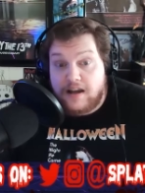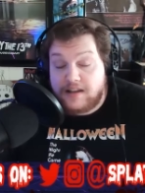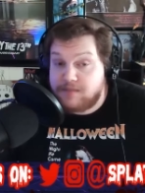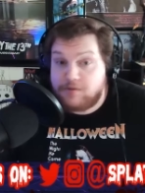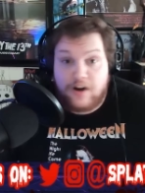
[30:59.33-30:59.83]

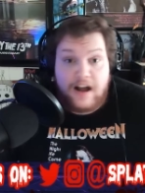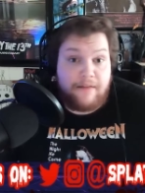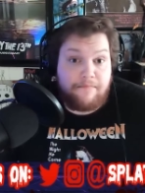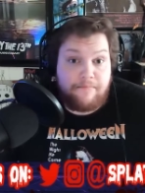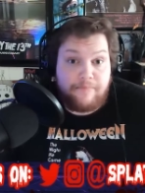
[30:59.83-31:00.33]
hit
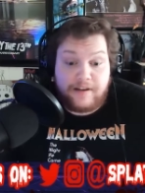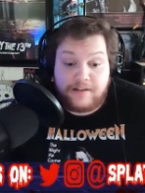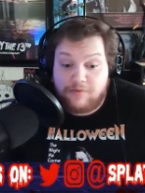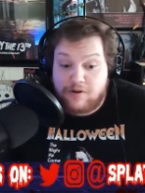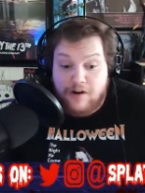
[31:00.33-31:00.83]
subscribe,
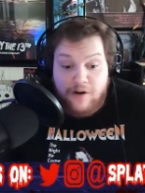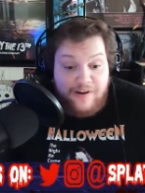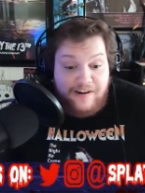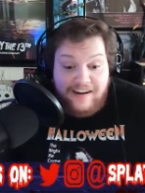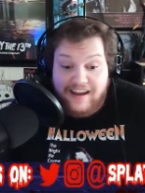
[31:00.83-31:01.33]
because we're
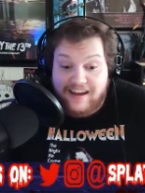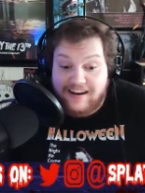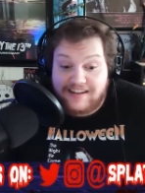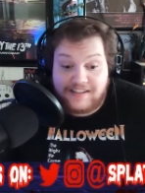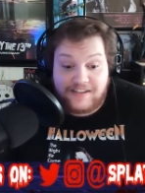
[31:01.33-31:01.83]
growing
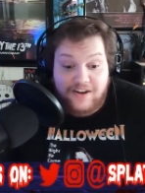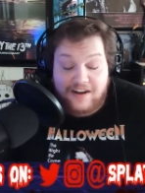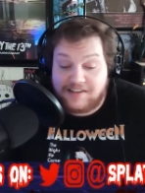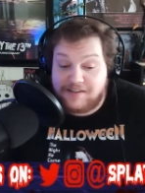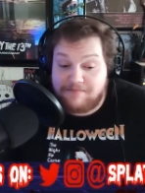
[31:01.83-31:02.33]
and it's
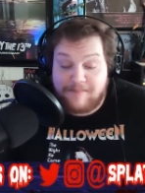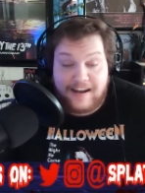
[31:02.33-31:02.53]
awesome.